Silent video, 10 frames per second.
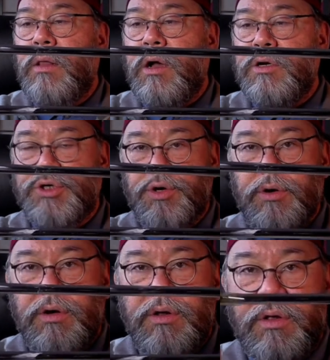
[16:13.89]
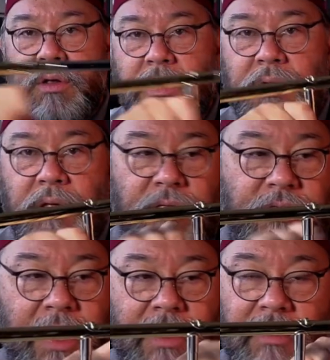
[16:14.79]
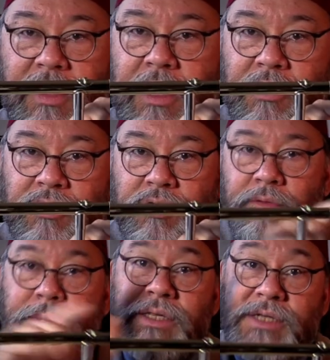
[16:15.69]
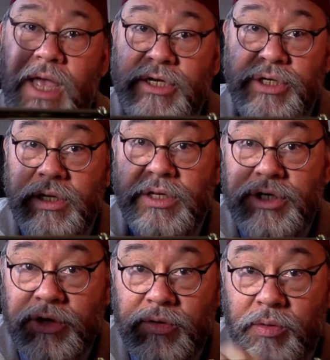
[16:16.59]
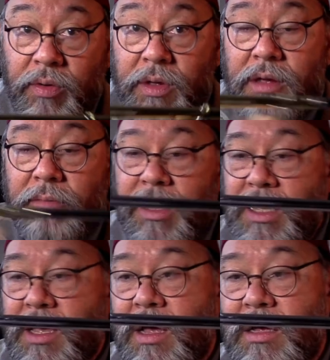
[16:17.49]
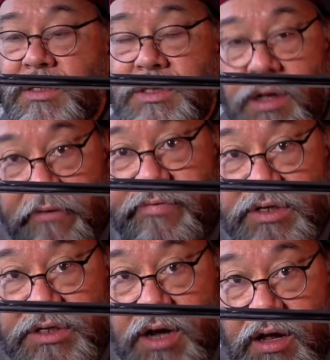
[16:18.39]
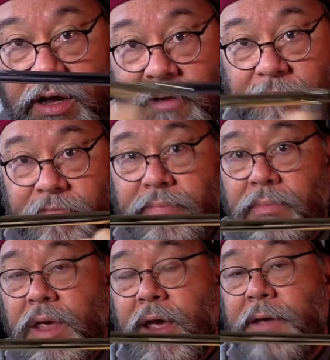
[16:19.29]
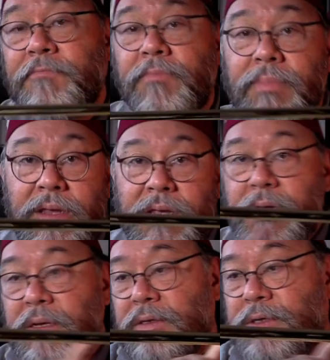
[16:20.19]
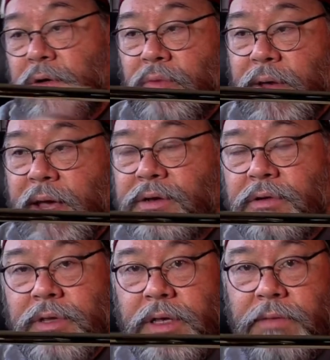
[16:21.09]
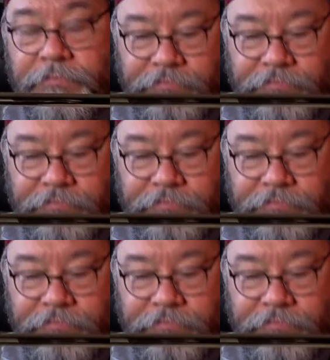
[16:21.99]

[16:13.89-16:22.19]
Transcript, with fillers: larger than the inner tube, it's actually two because of the stocking. Okay, so we enter the